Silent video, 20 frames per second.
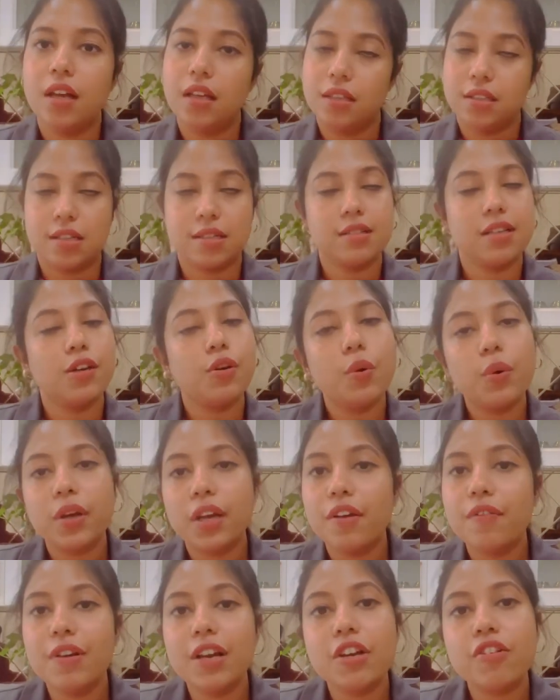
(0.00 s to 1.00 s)
They said, okay,
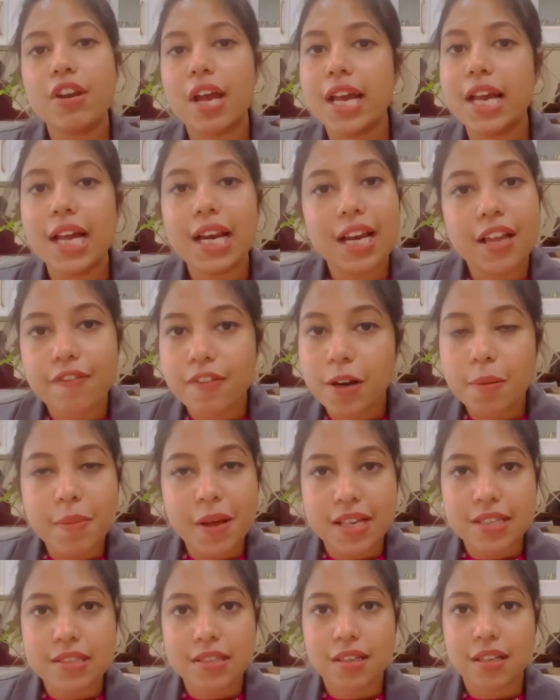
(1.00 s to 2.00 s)
we'll try our level
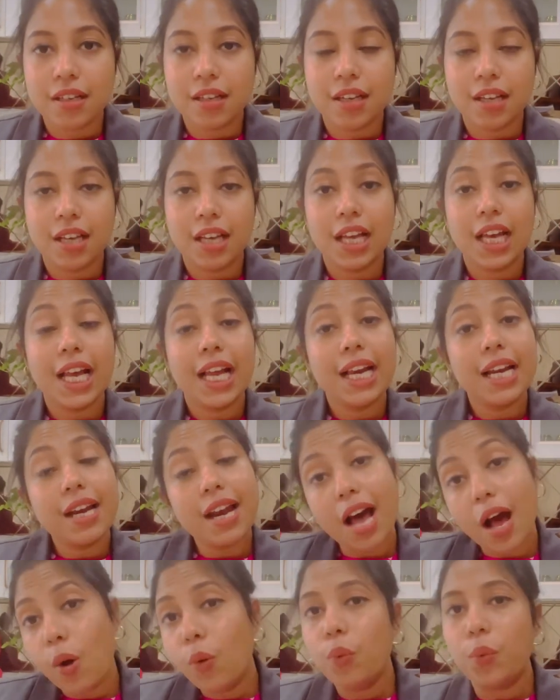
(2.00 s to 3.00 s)
best.
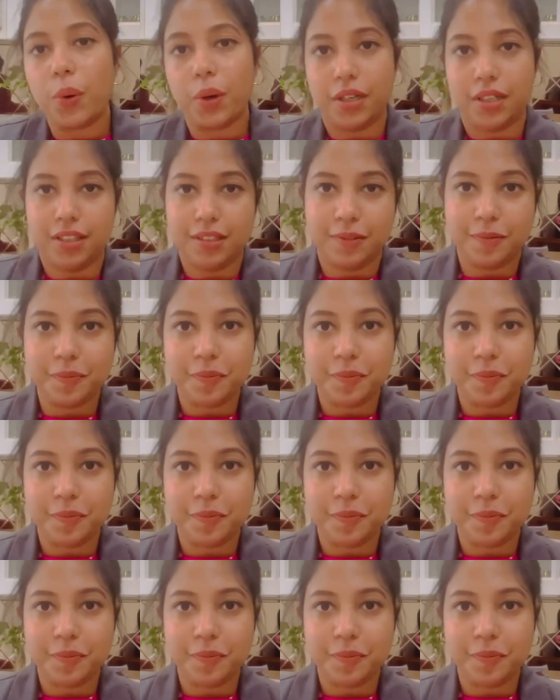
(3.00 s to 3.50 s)
Now what?